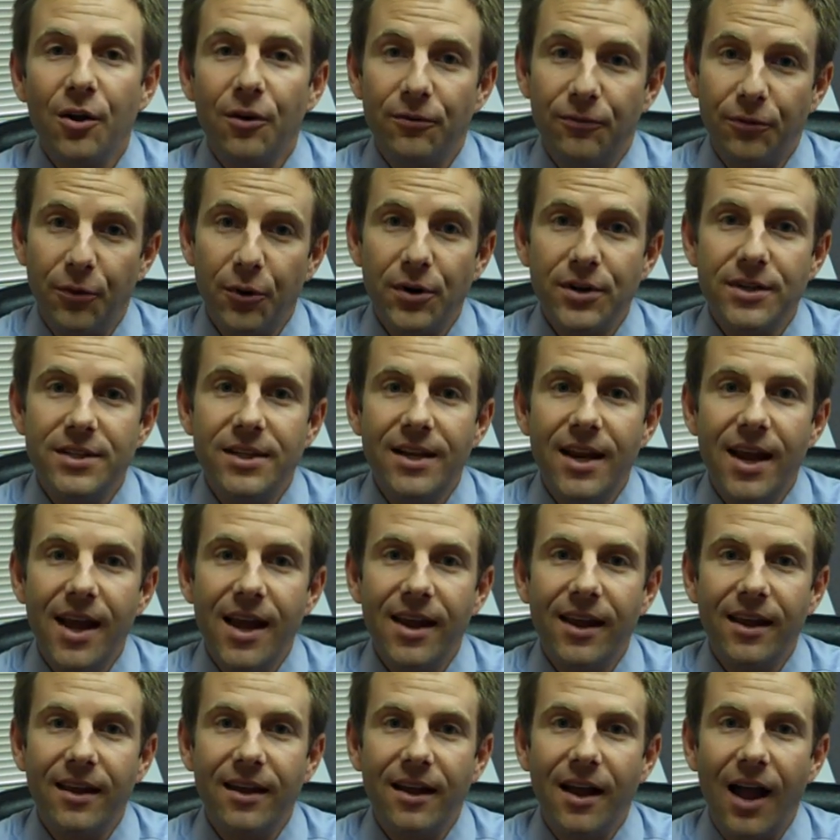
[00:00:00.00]
For
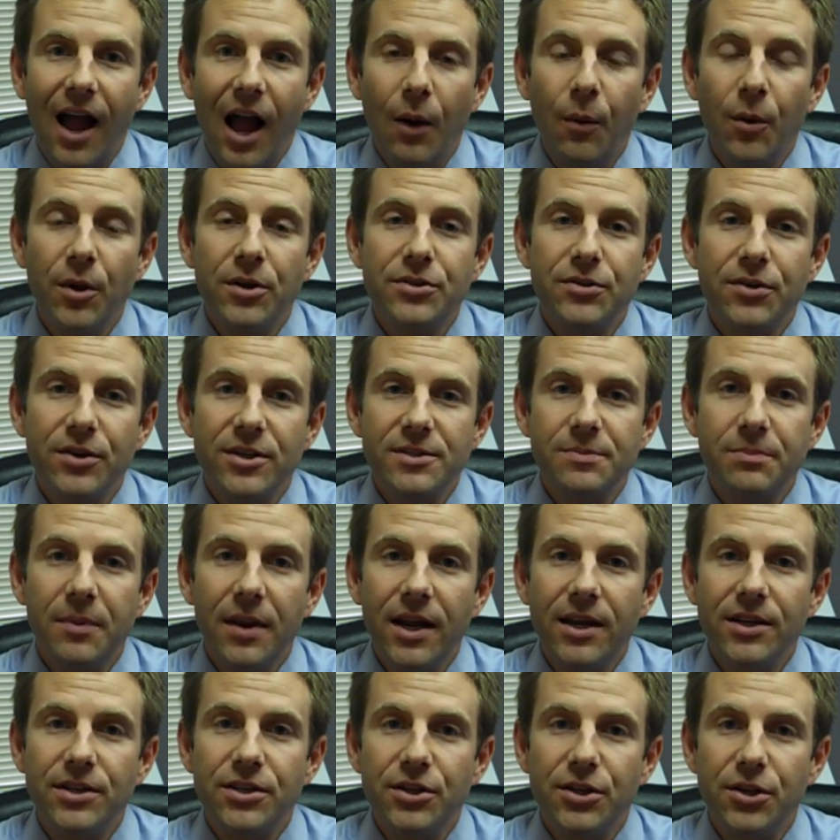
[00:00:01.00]
today, I want to
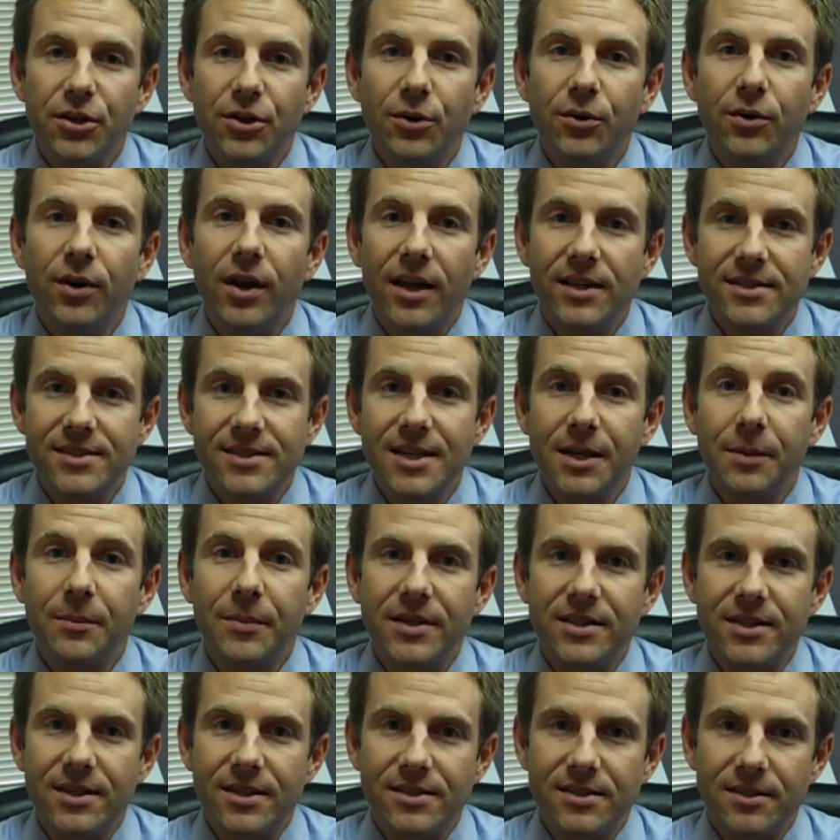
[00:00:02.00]
explain to you
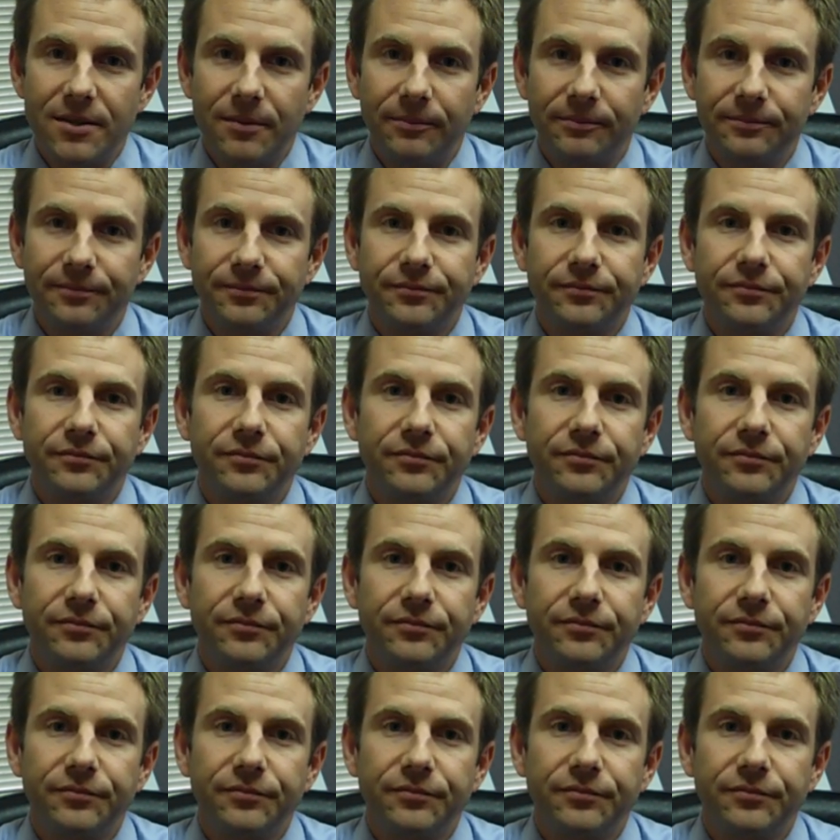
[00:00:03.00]
astigmatism.